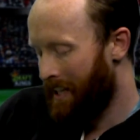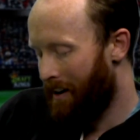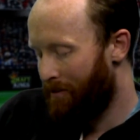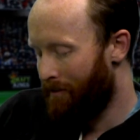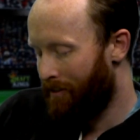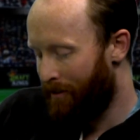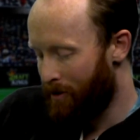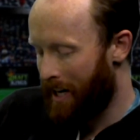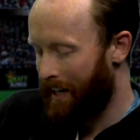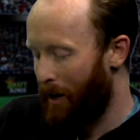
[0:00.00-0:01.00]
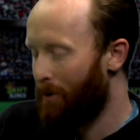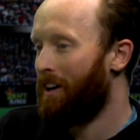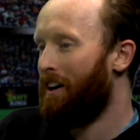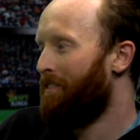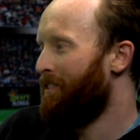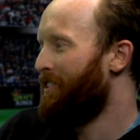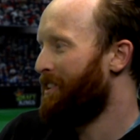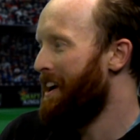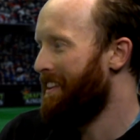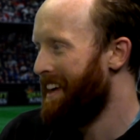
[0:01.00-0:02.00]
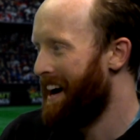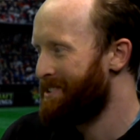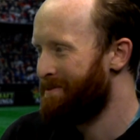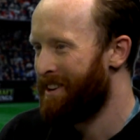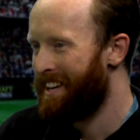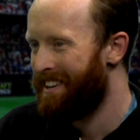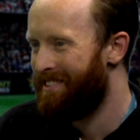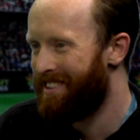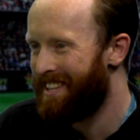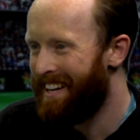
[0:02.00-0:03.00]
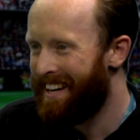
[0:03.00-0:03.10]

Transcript: I've gone for Phil Jagielka for 3,100.